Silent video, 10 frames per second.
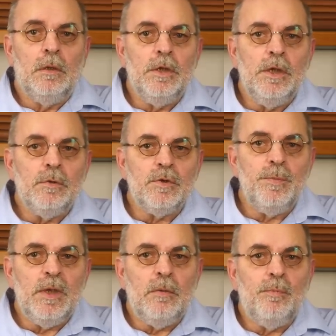The U S
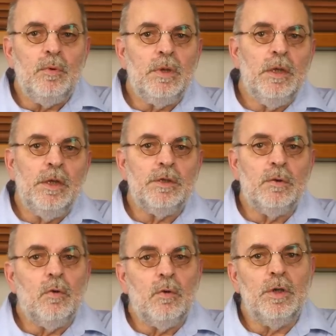B input is
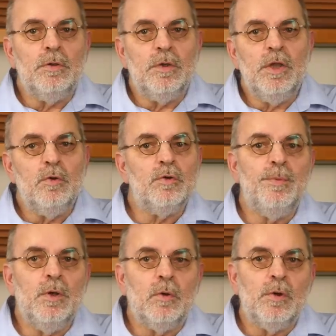according to the U S
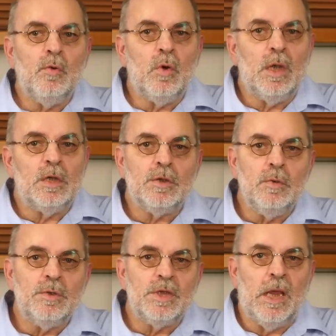B Audio Class
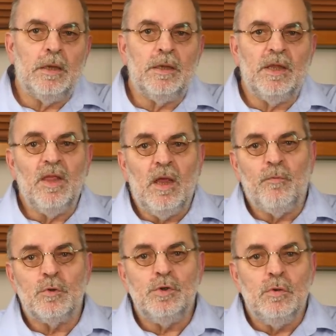two standard and
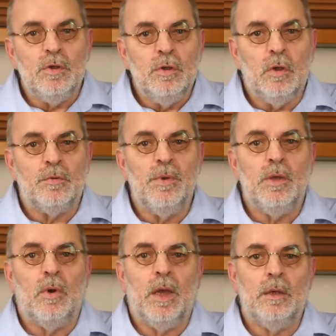therefore should not
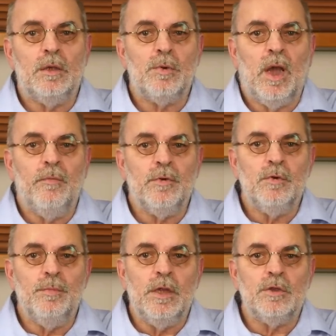require a driver
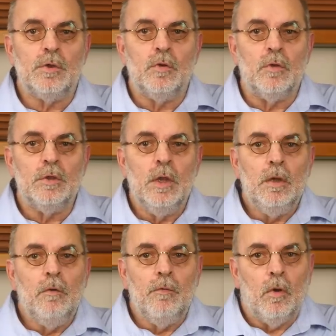to be installed
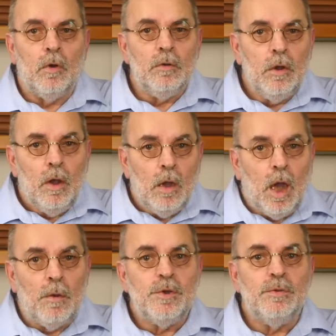on
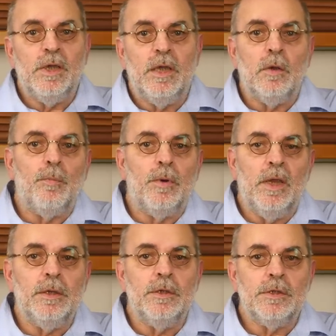up-to-date
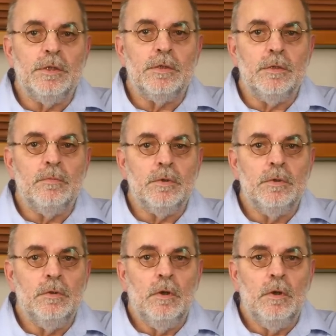operating systems.